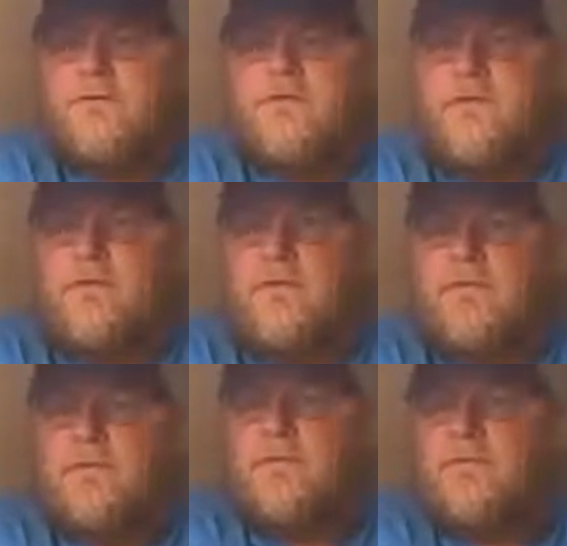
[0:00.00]
So
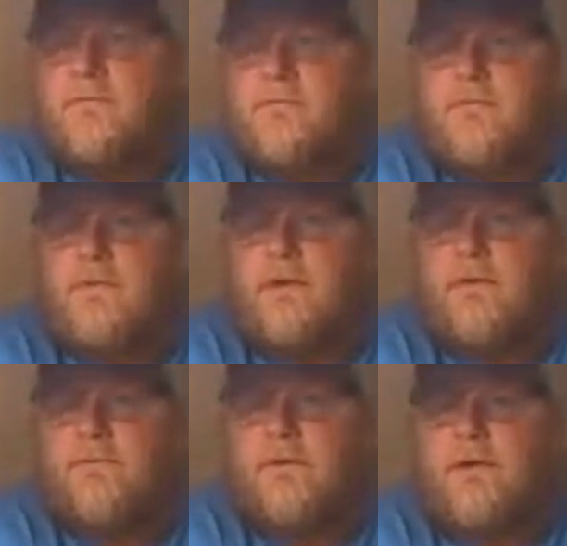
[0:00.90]

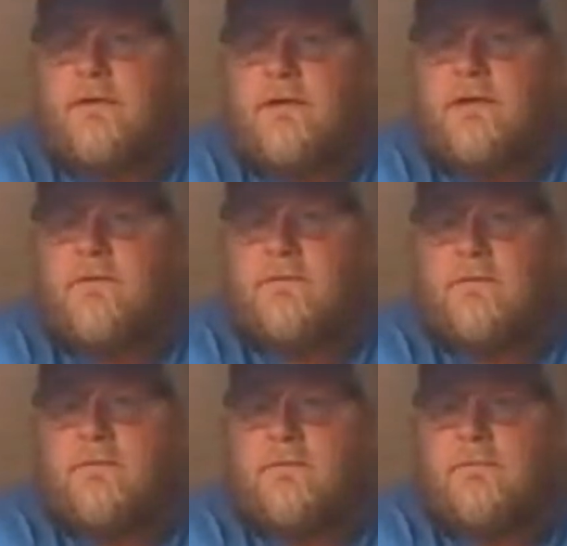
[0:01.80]
hopefully I'll have
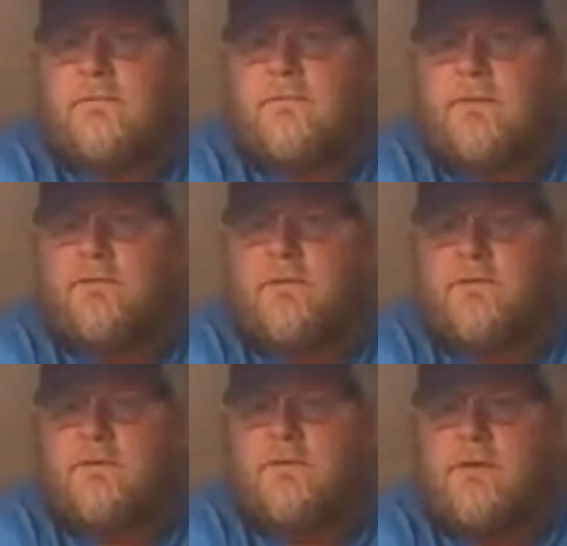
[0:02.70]
something before
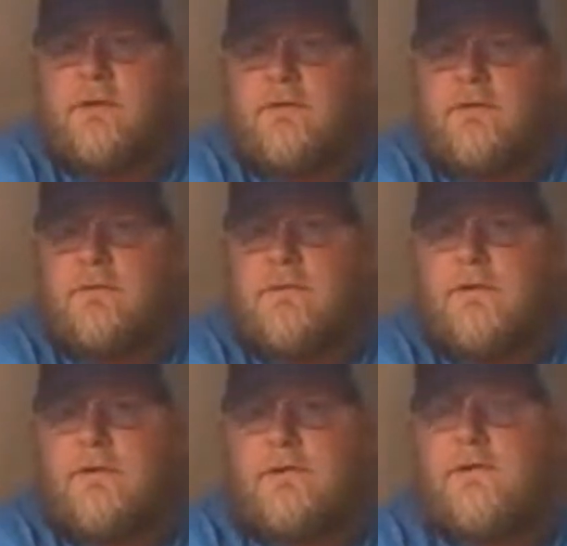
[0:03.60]
too long.
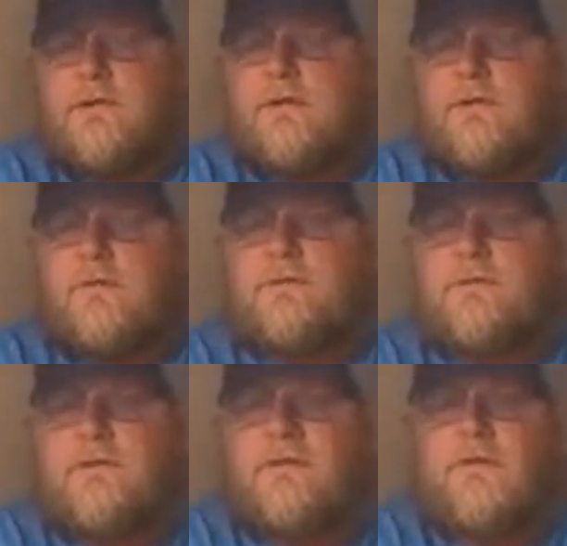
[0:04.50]
Once
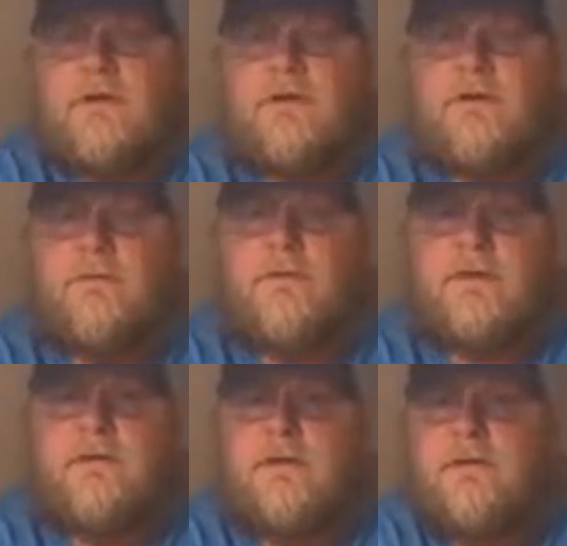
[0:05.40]
I do, I'll definitely
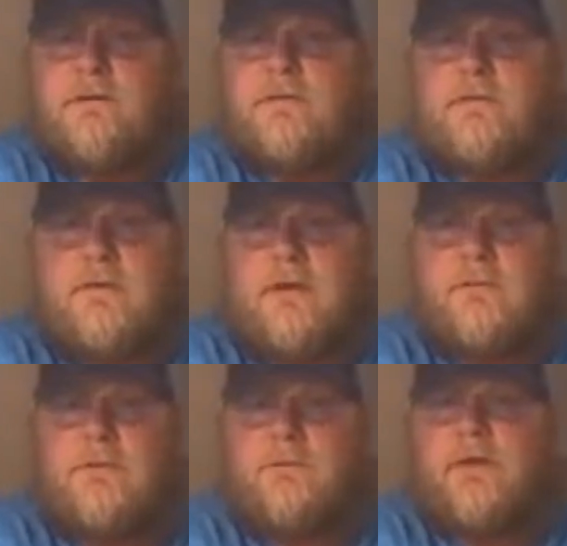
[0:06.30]
get that
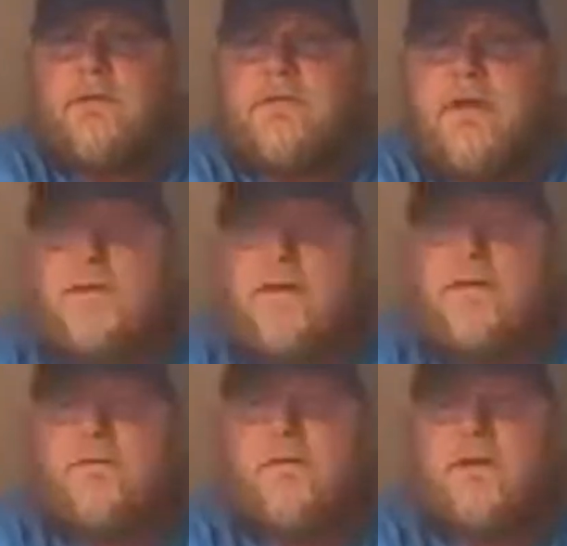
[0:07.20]
subscriber a big shout
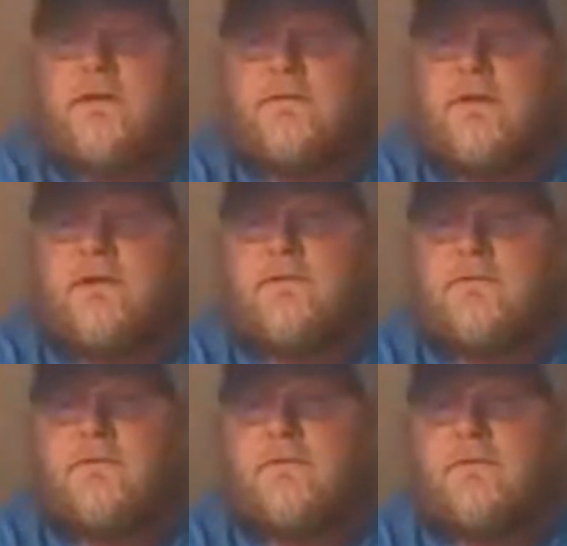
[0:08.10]
out if he gets that
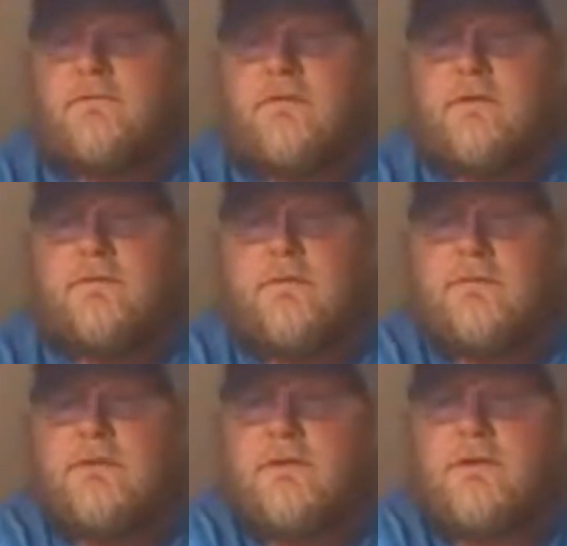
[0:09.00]
stuff
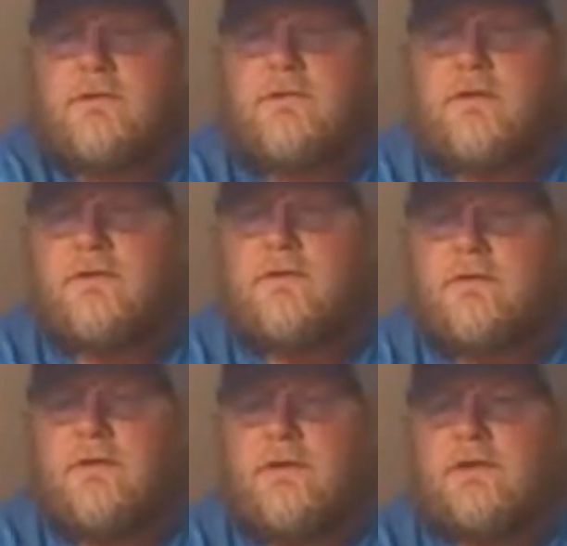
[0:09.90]
to me, like he said.
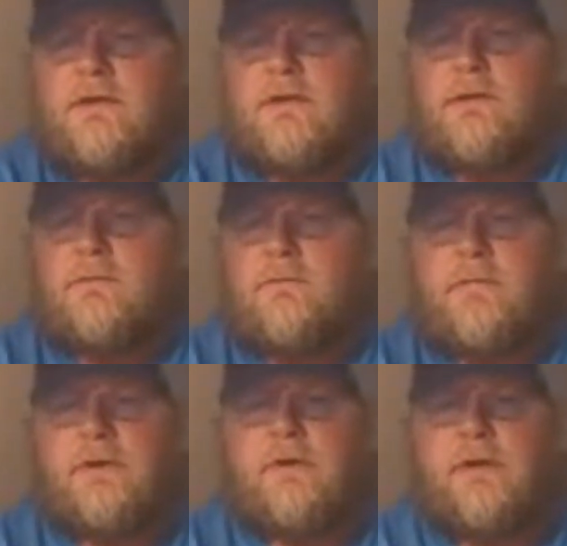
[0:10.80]

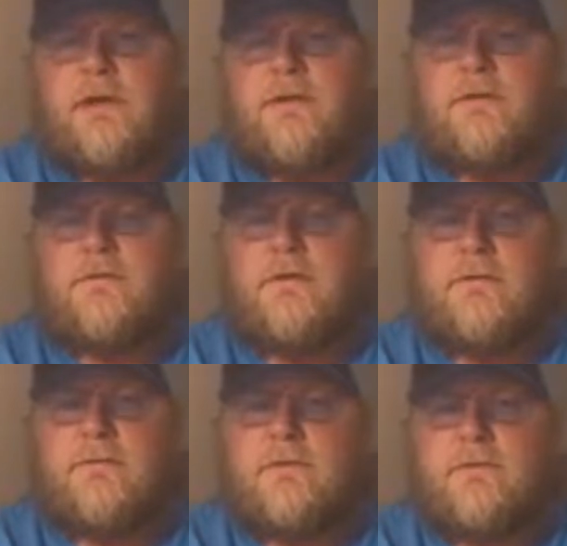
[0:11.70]
But he is
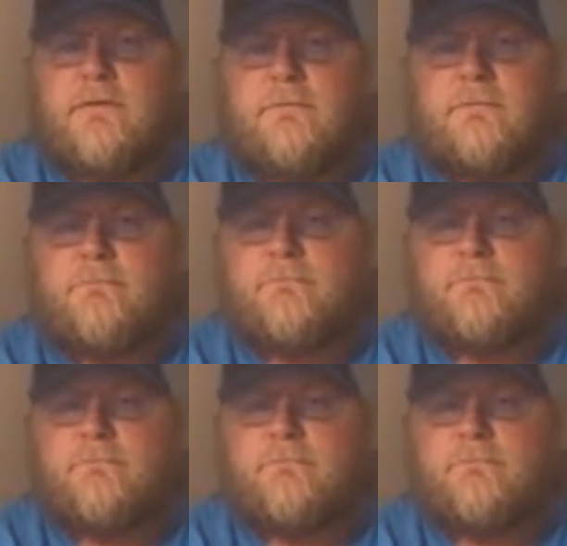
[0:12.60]
dealing with some